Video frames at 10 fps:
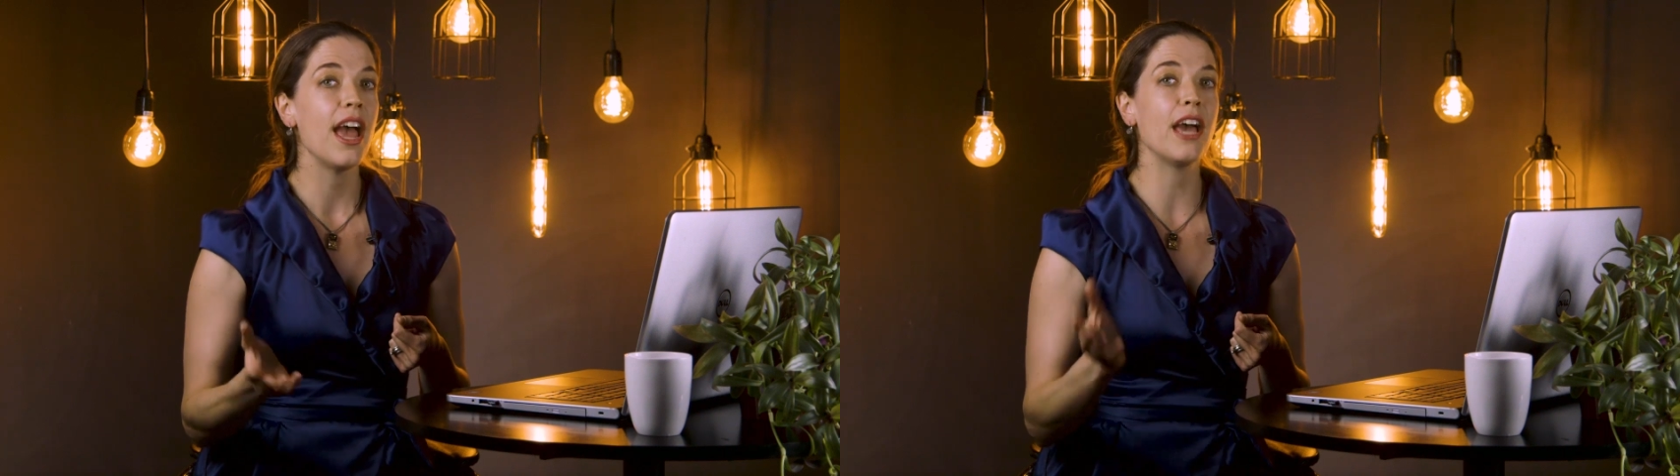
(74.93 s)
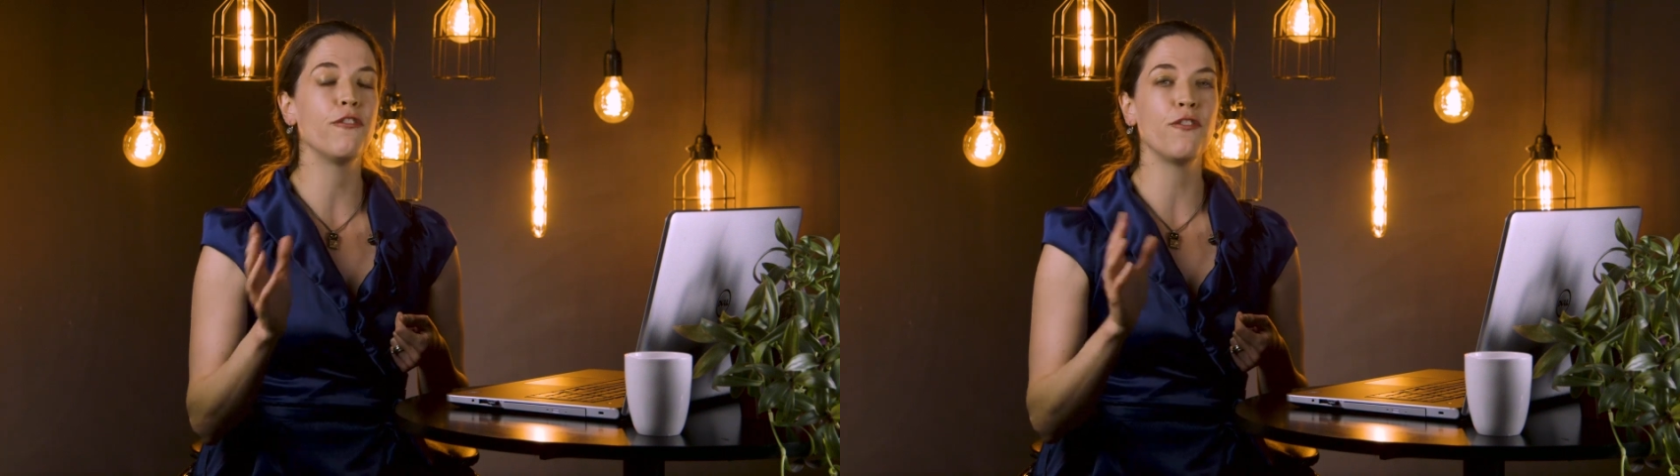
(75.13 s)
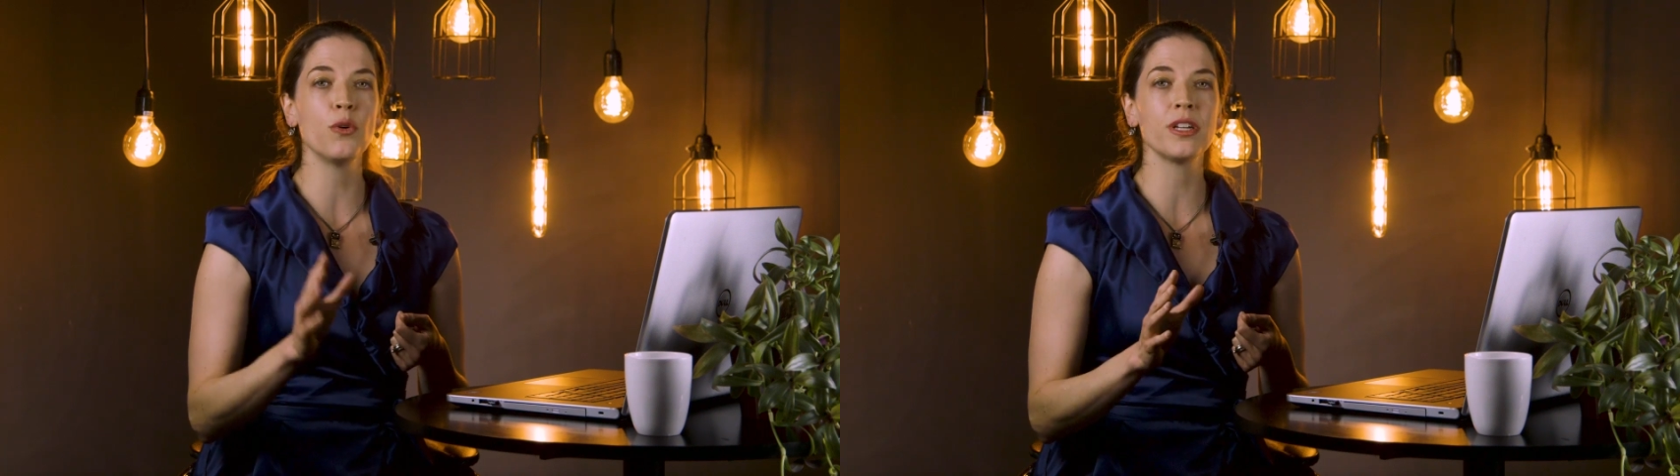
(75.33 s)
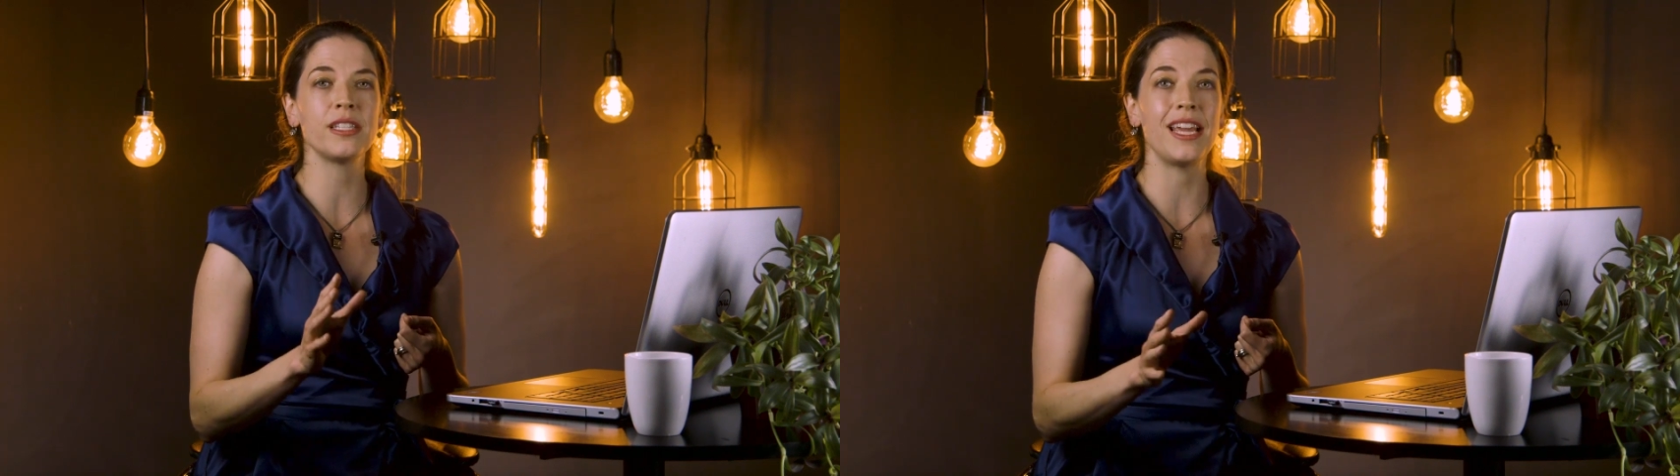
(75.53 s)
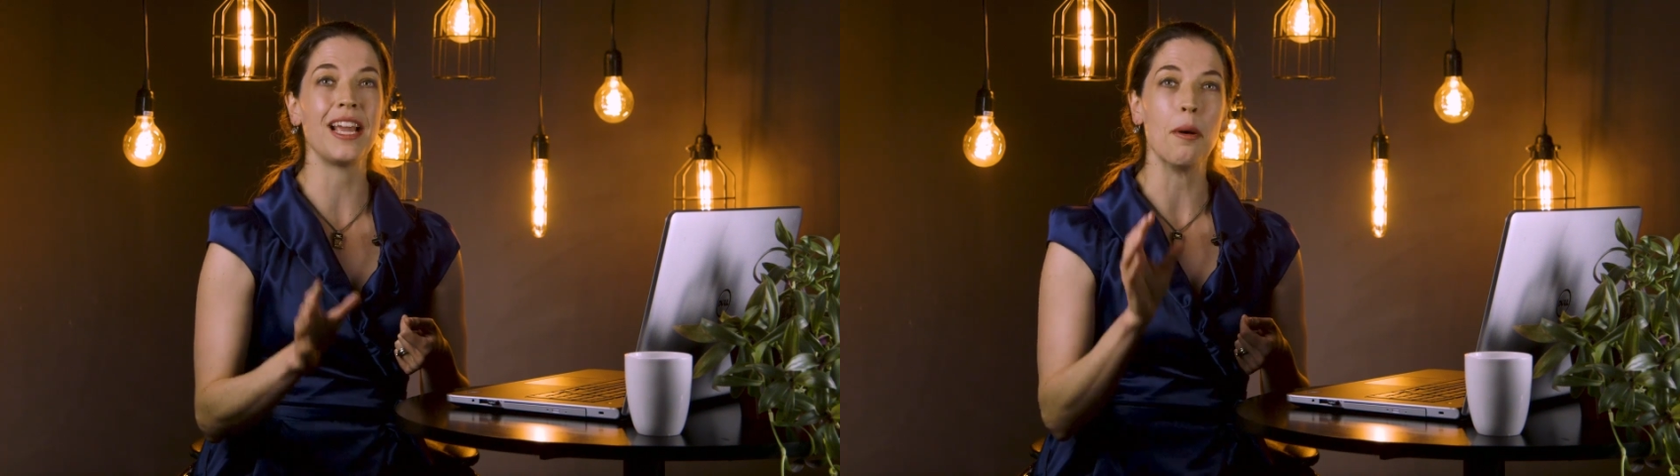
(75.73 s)
and
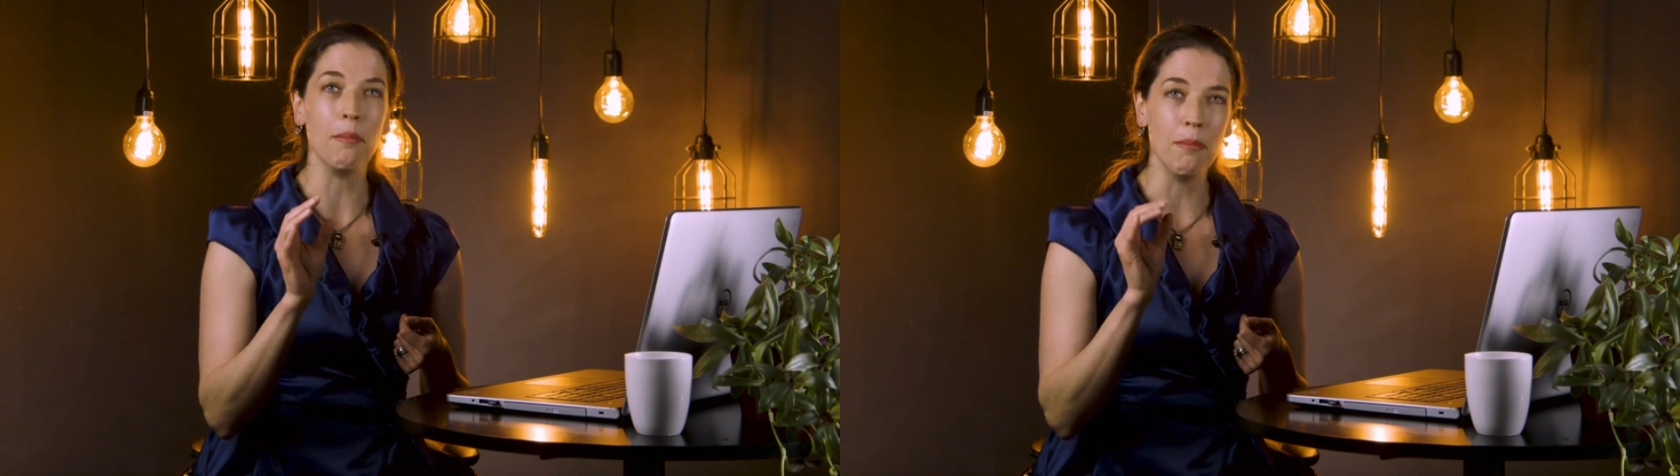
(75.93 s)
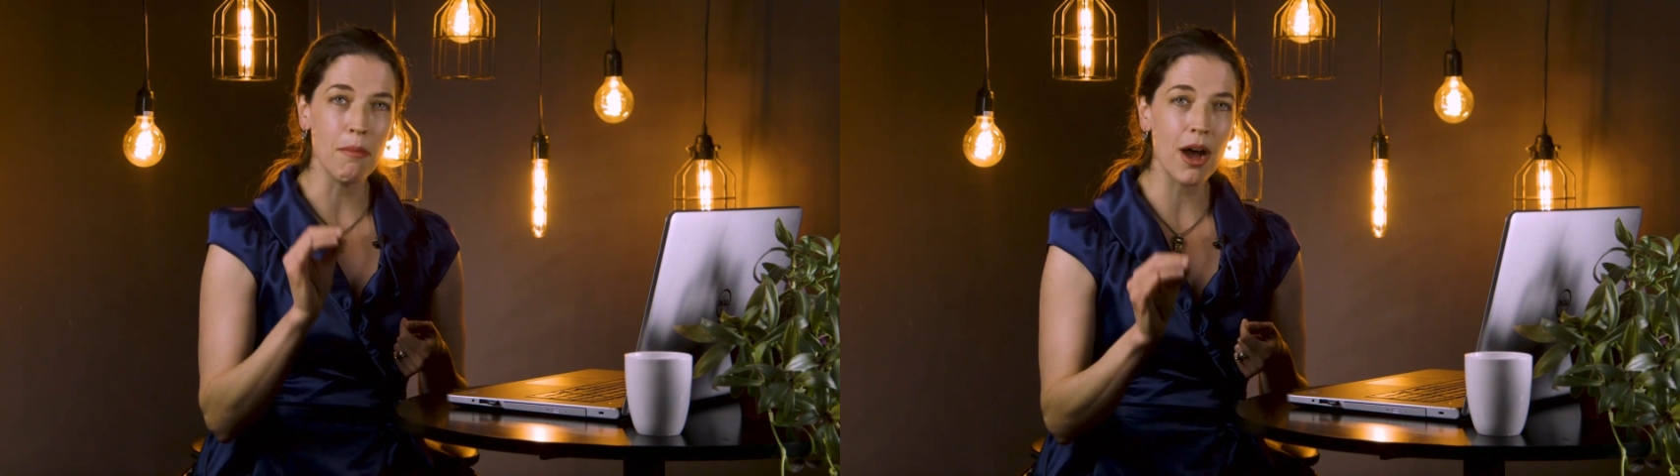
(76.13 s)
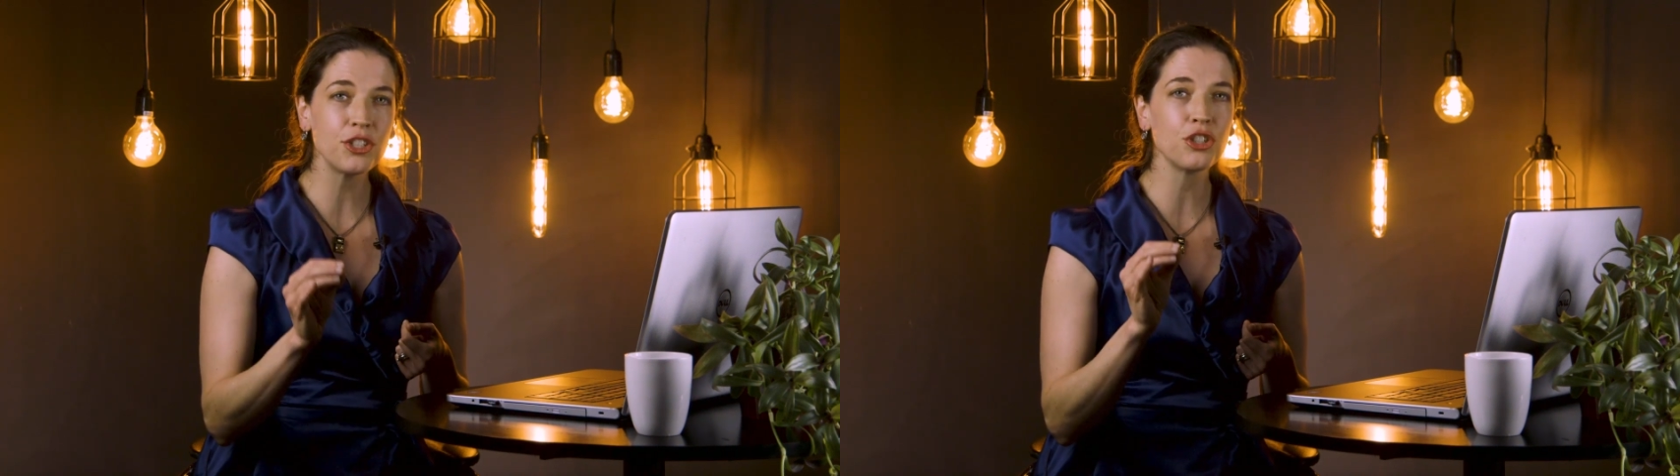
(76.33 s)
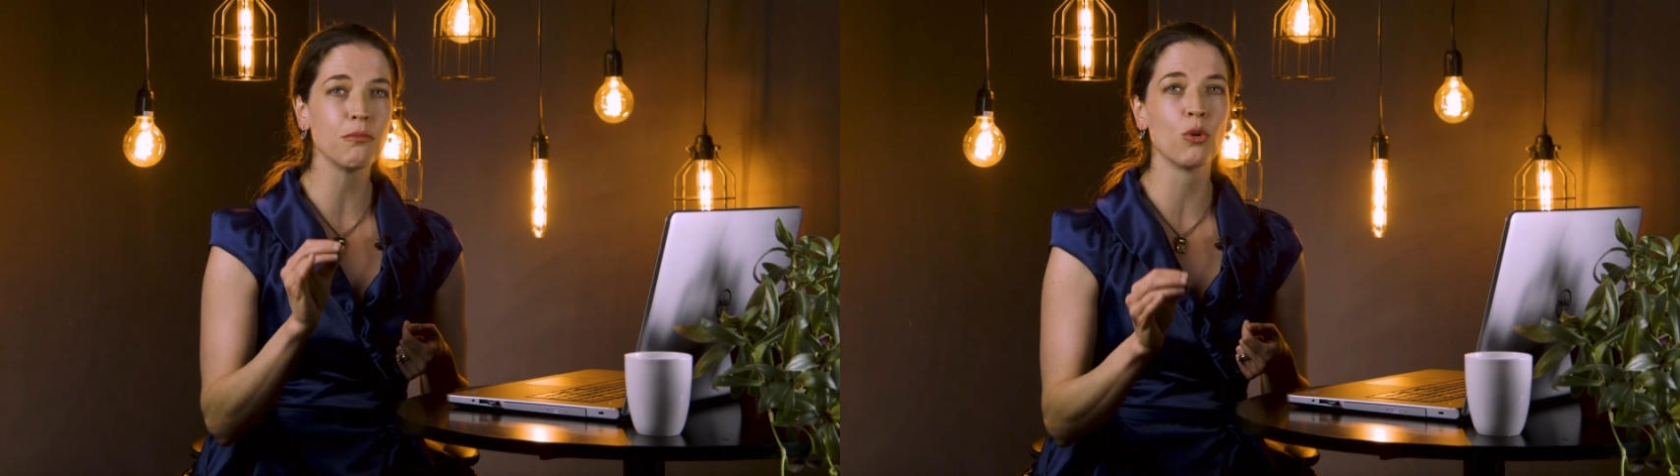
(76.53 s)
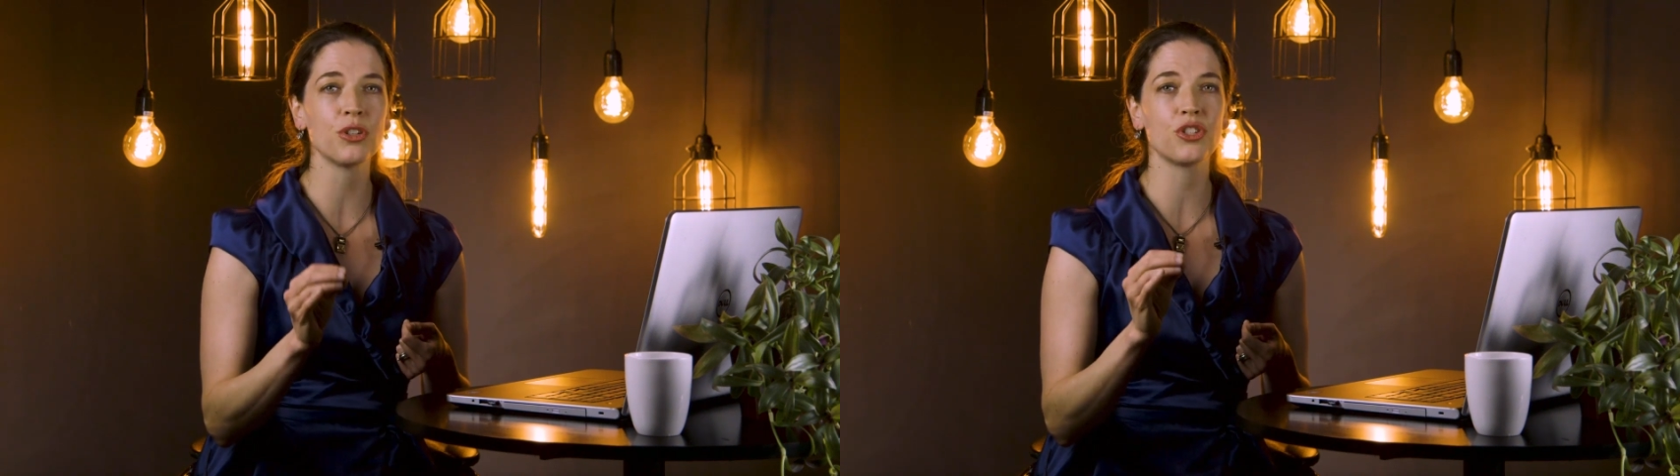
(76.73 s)
focusing much
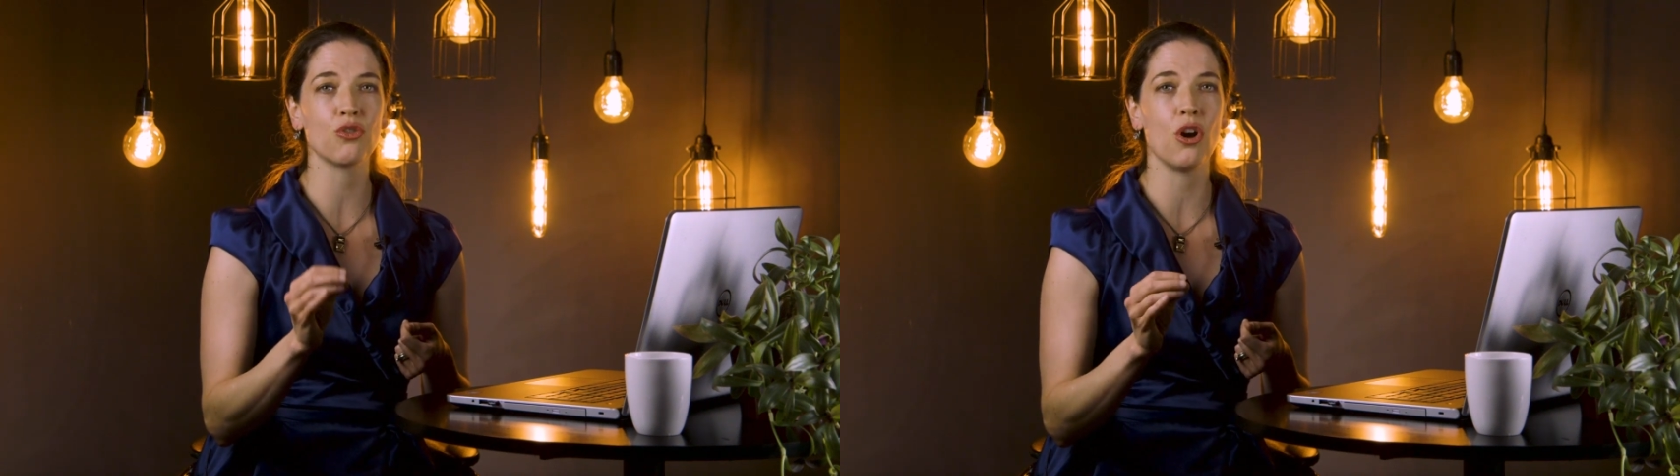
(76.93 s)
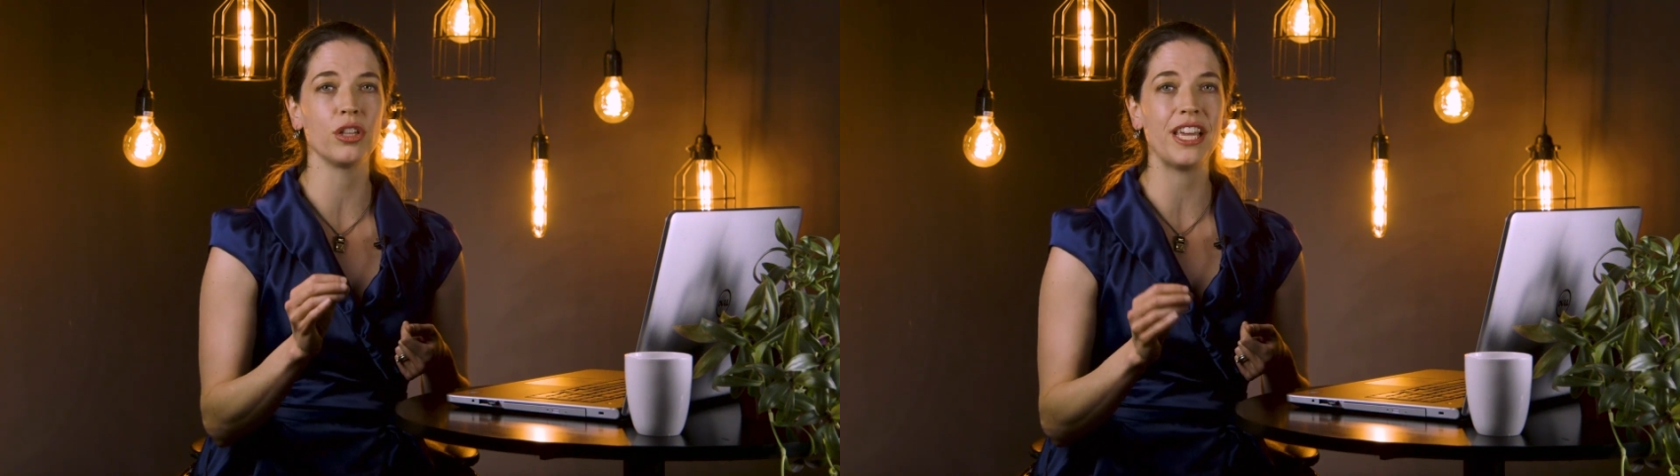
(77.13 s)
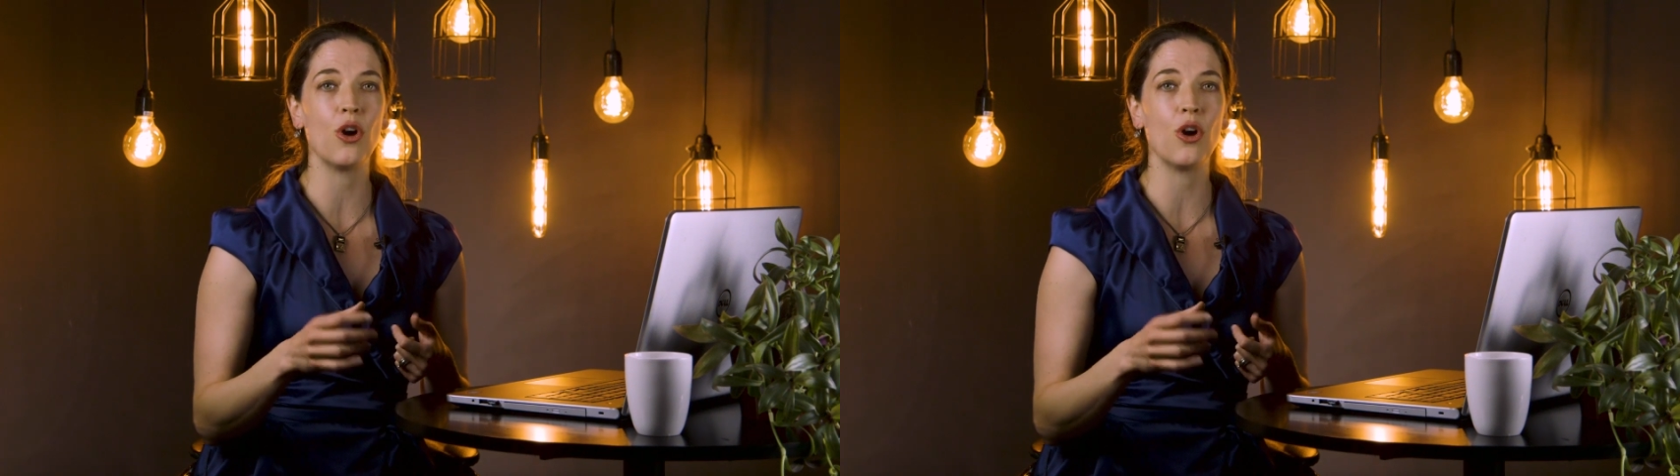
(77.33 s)
more strongly